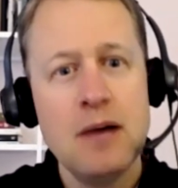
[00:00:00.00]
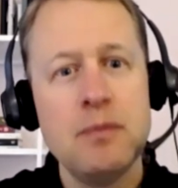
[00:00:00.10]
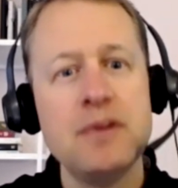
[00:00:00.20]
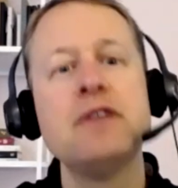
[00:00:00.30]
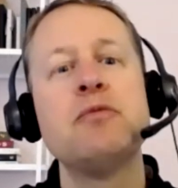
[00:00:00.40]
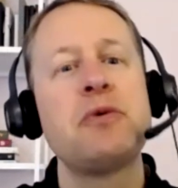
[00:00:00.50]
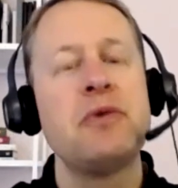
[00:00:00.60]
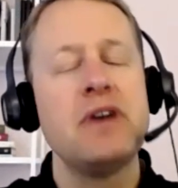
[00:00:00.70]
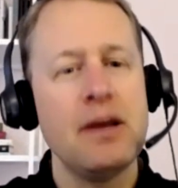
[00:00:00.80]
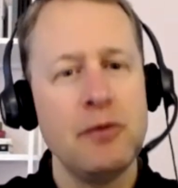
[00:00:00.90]
but then we were
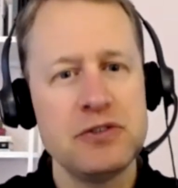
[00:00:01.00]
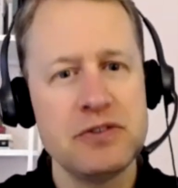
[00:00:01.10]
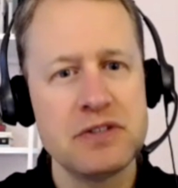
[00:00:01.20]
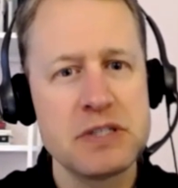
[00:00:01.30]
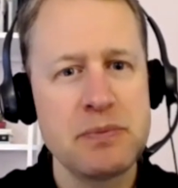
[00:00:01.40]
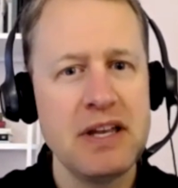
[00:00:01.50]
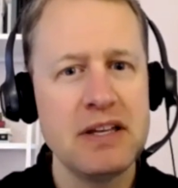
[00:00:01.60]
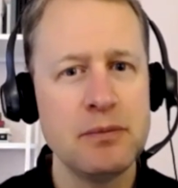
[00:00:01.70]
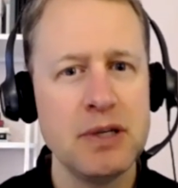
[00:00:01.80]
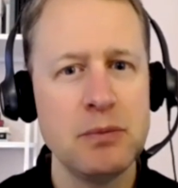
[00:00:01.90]
able to expand
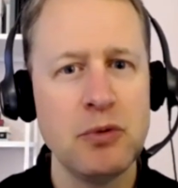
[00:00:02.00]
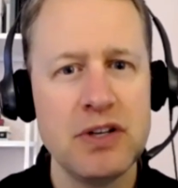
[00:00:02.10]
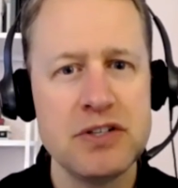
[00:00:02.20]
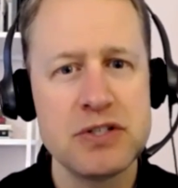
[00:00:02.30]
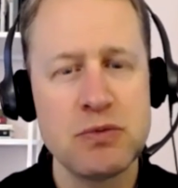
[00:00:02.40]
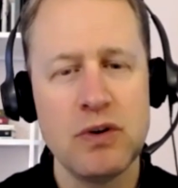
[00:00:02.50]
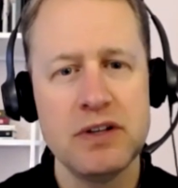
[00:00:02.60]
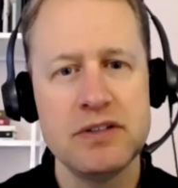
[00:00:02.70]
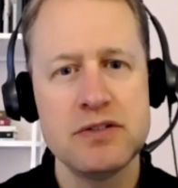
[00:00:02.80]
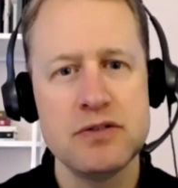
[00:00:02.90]
to people that just
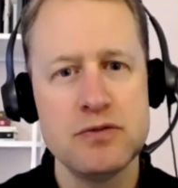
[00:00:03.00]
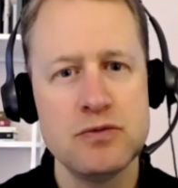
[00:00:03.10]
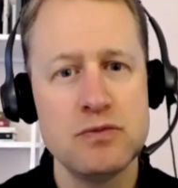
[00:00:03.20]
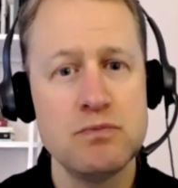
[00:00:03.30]
wanted to